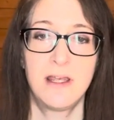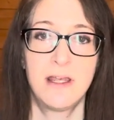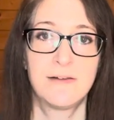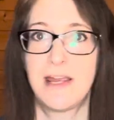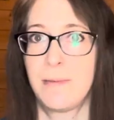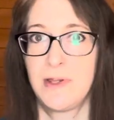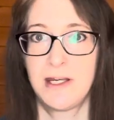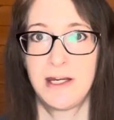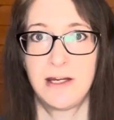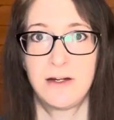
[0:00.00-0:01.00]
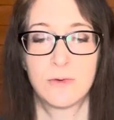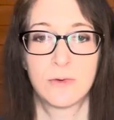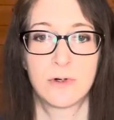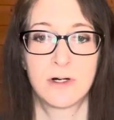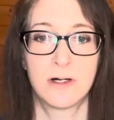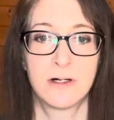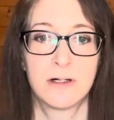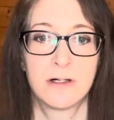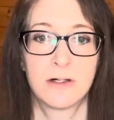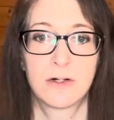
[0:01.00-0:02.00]
family
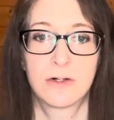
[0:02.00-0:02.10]
or